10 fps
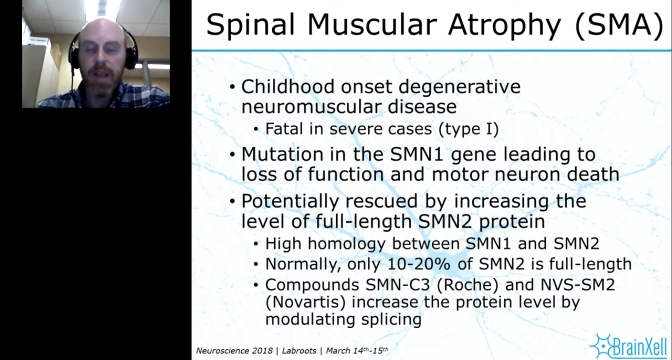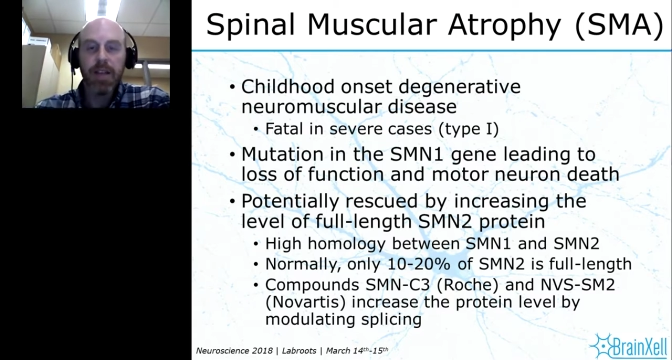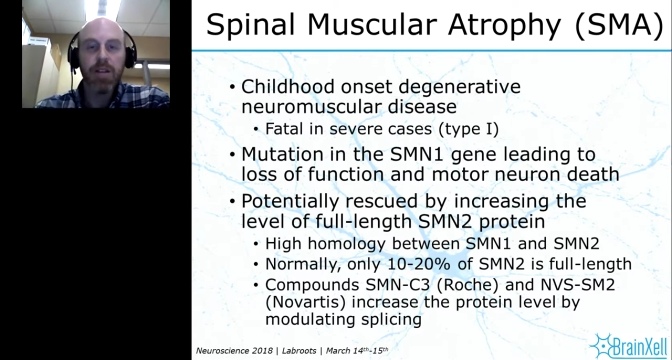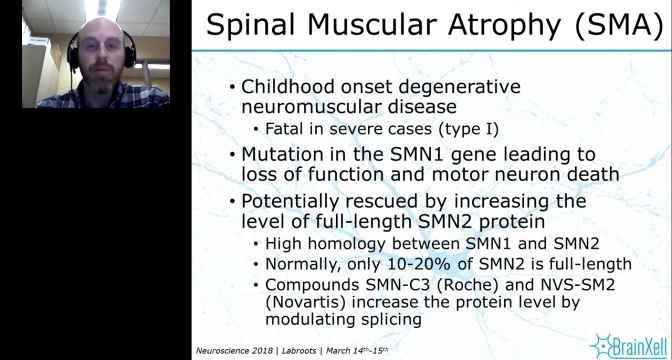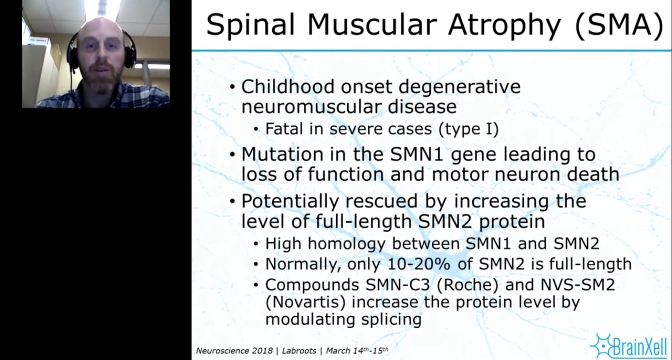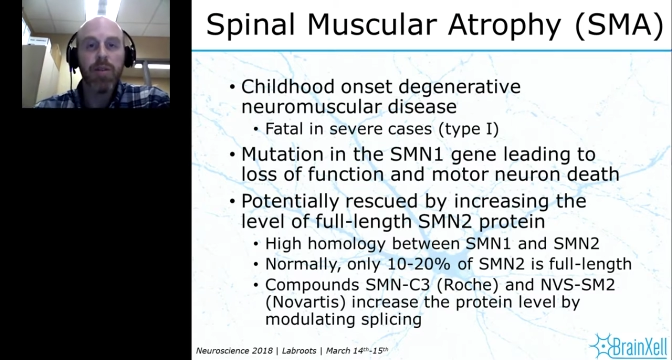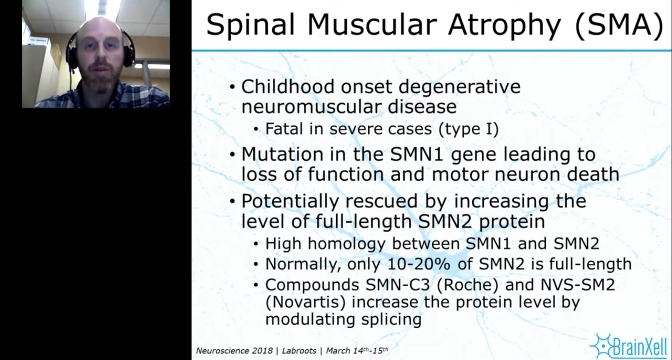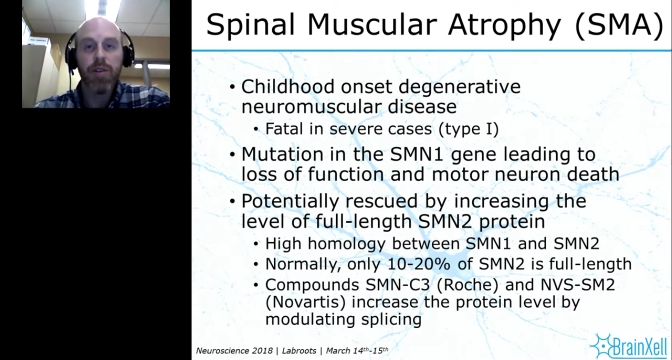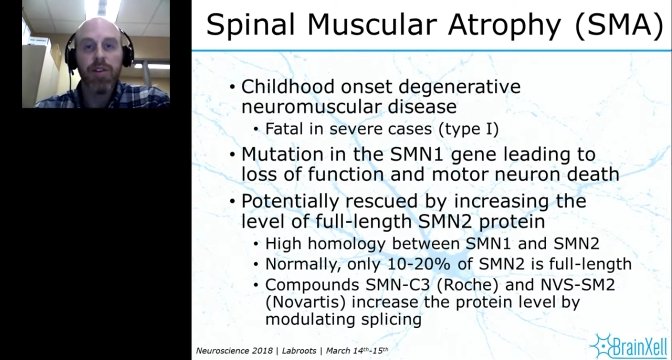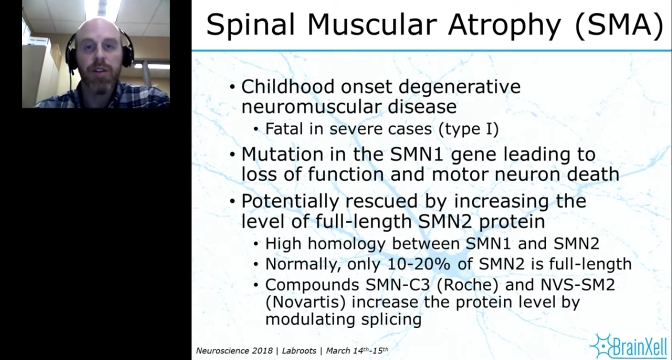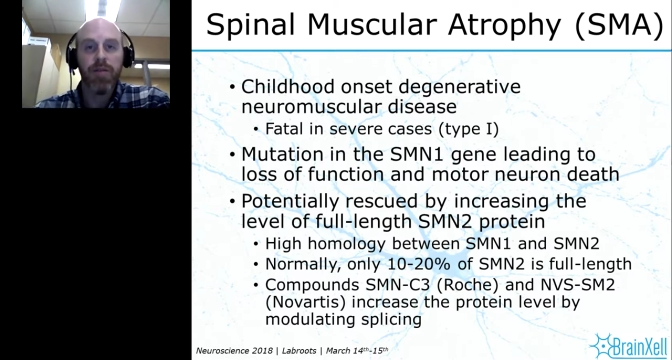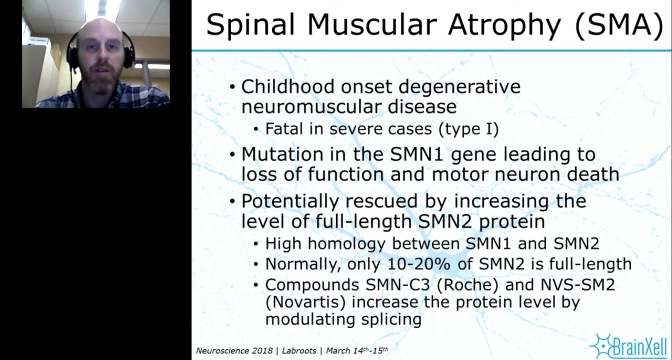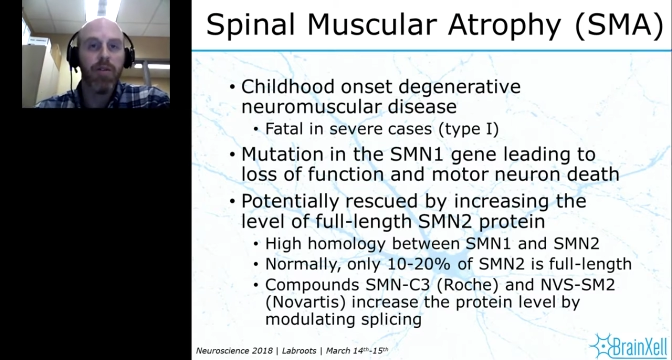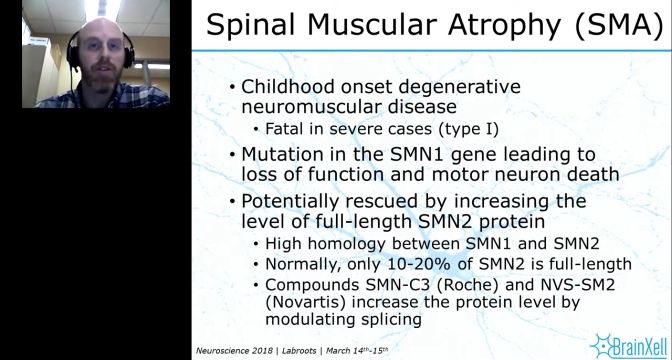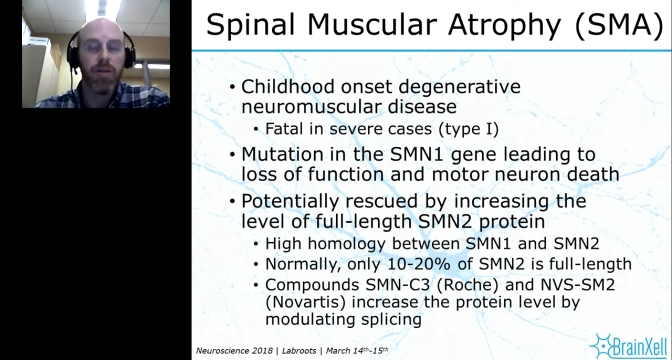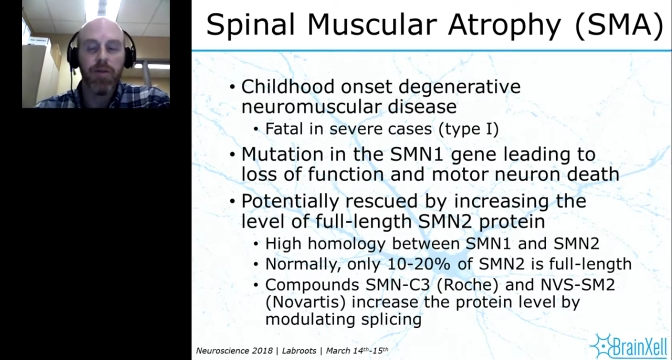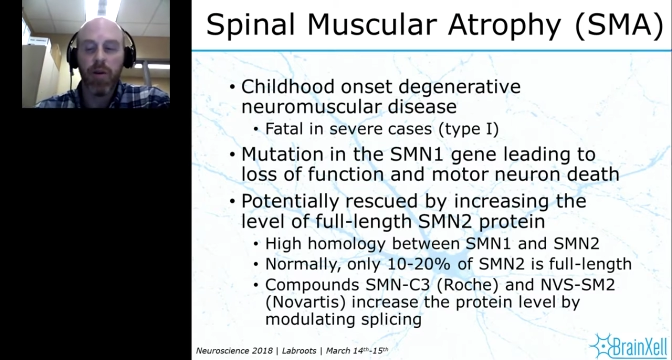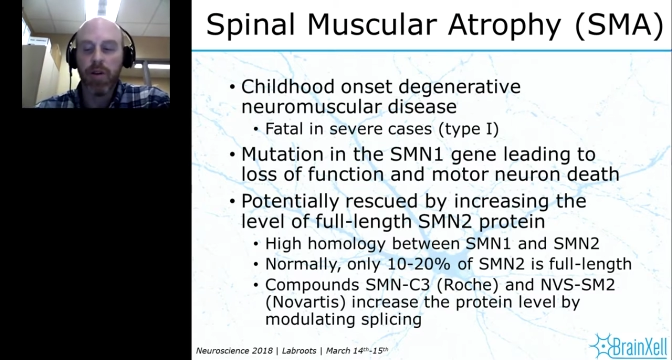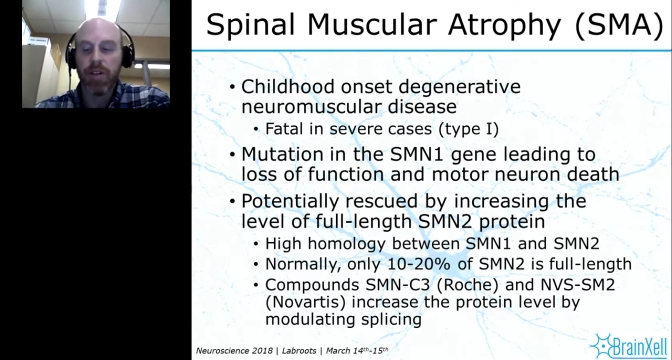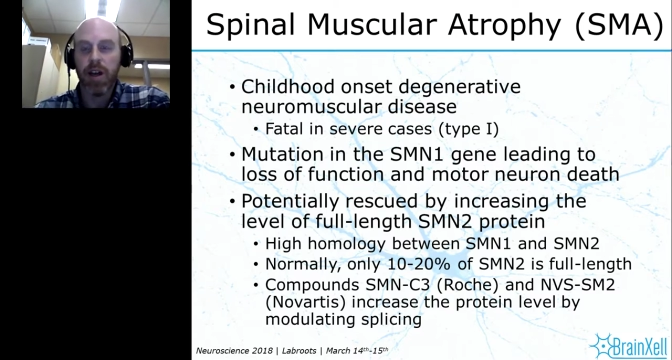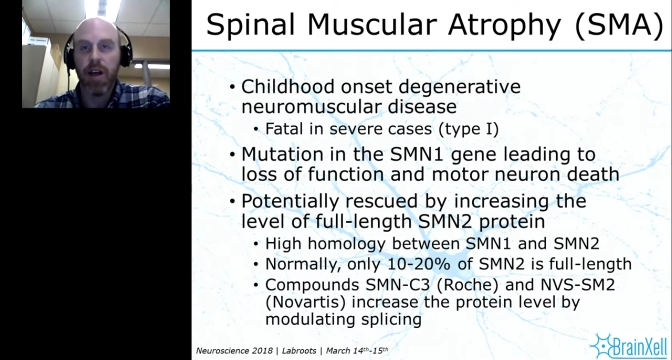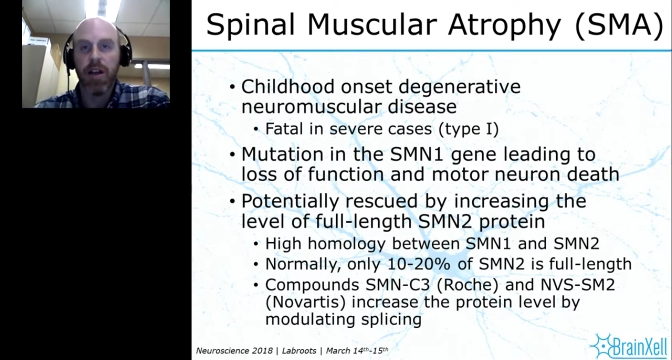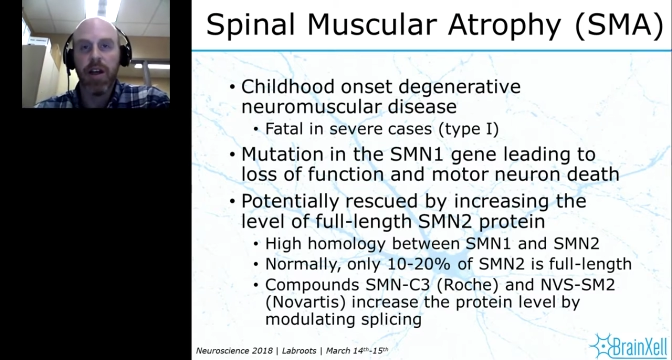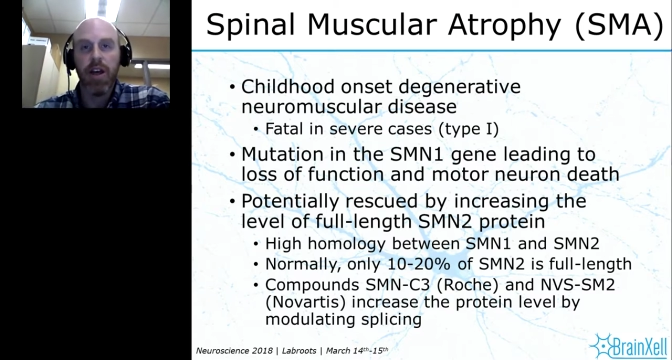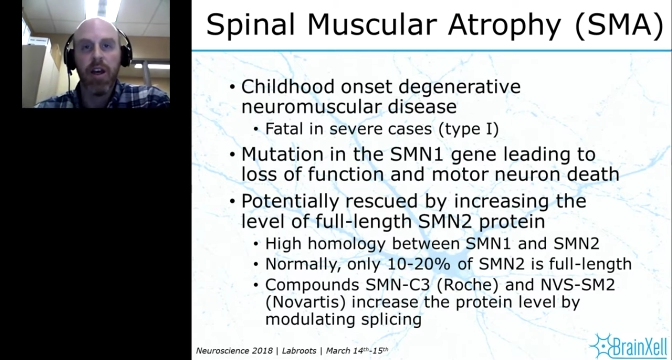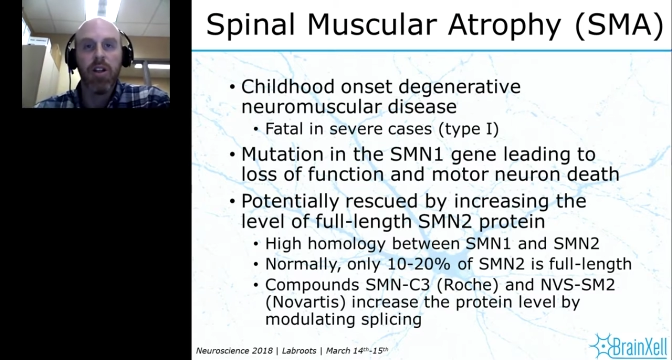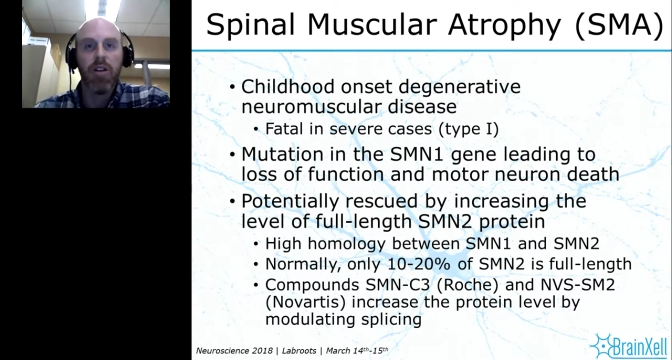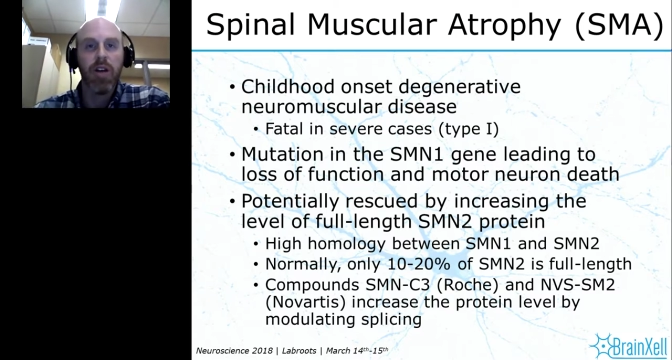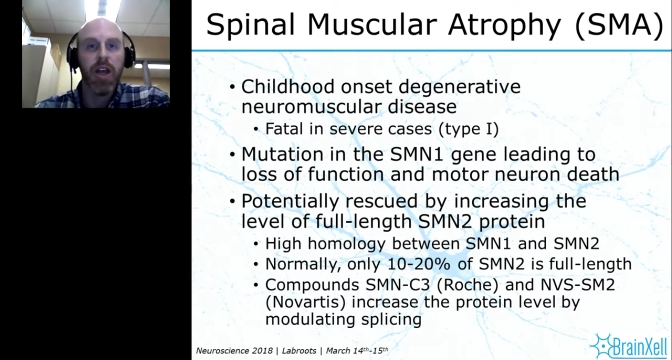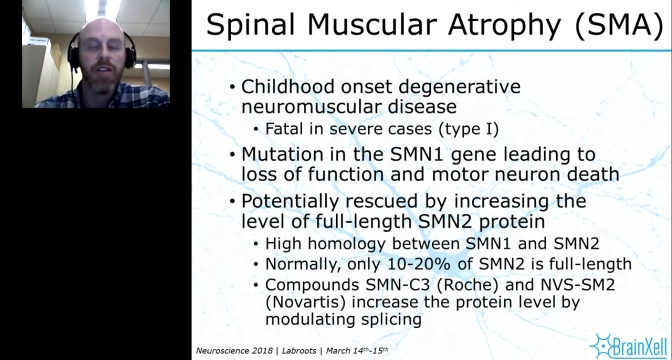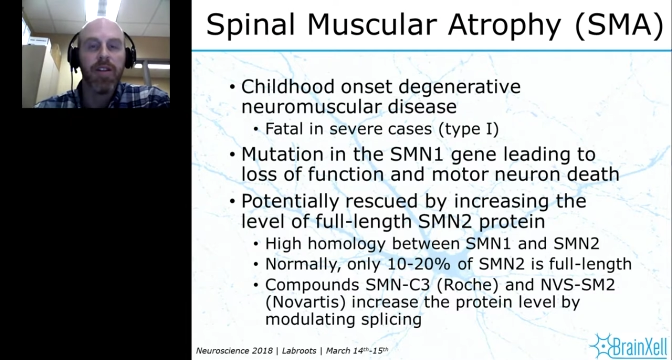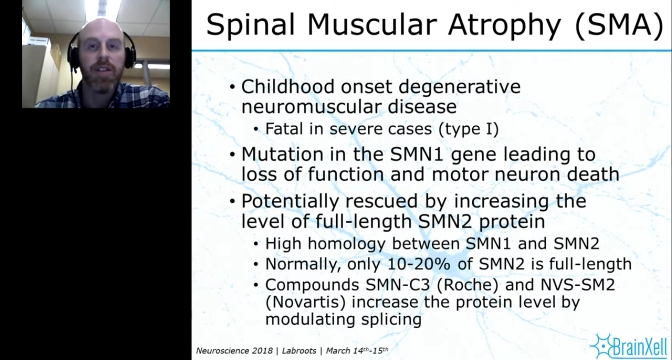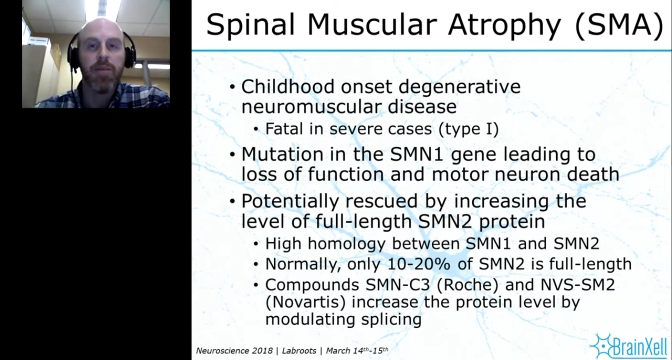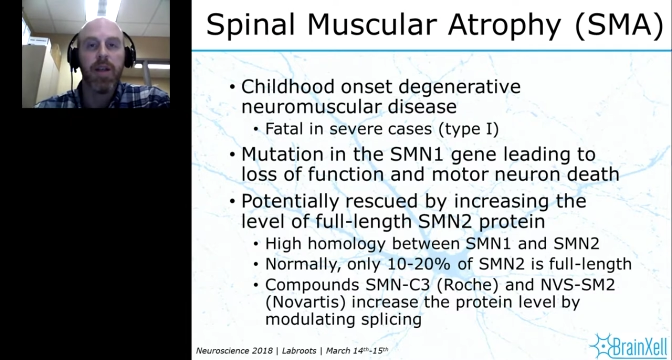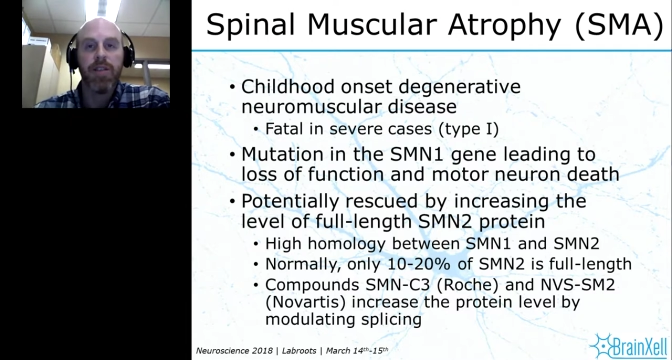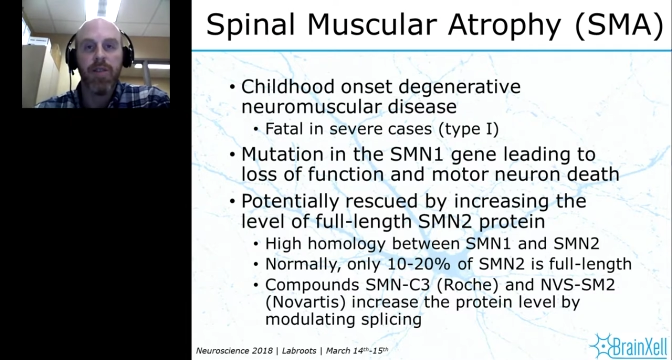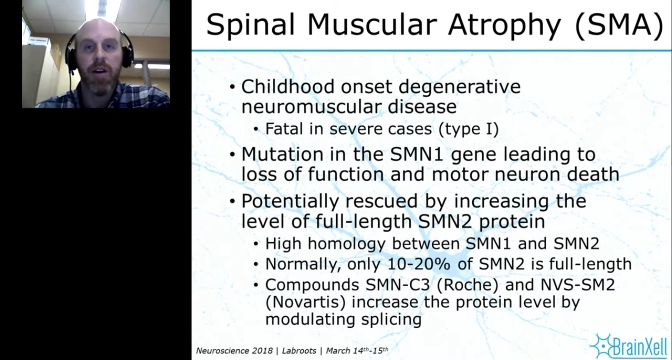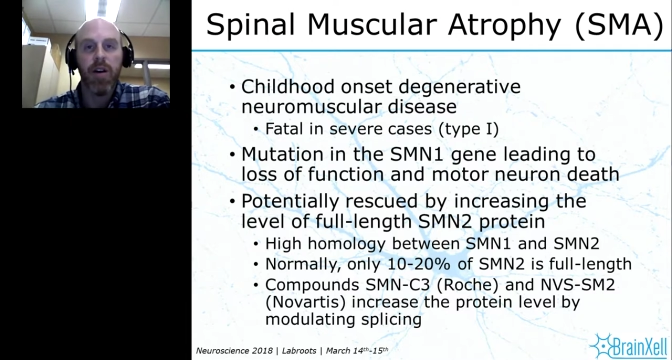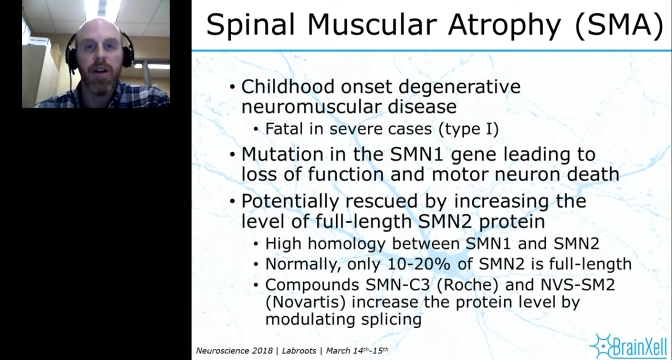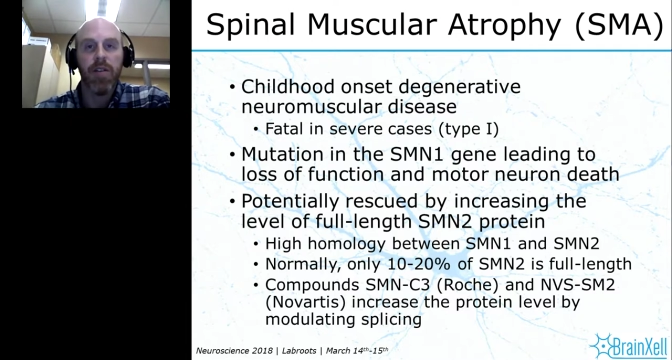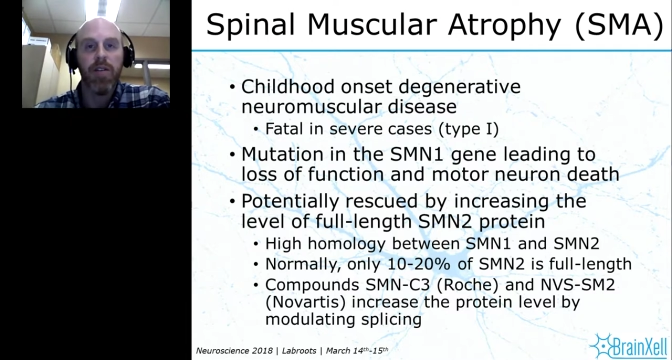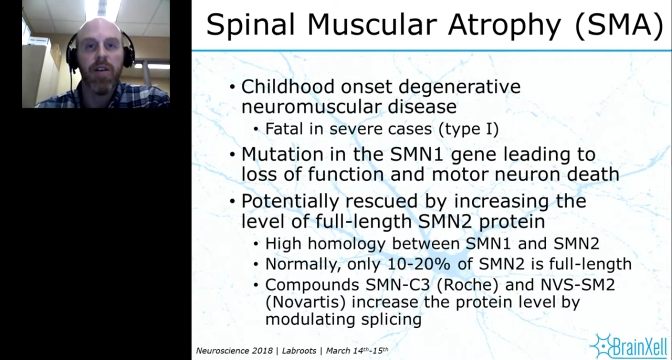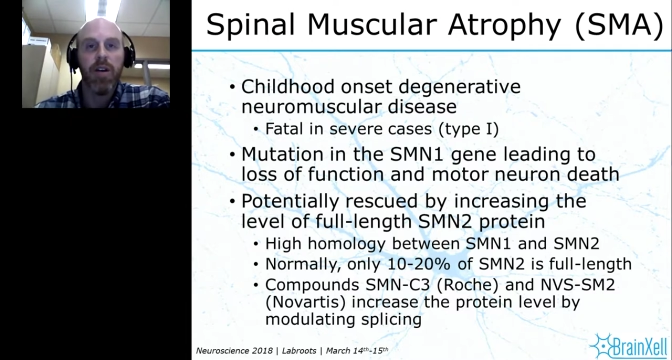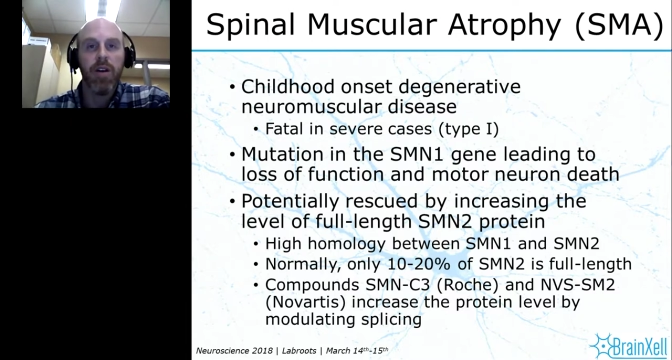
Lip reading: And so most approaches have focused on looking at the splice variants,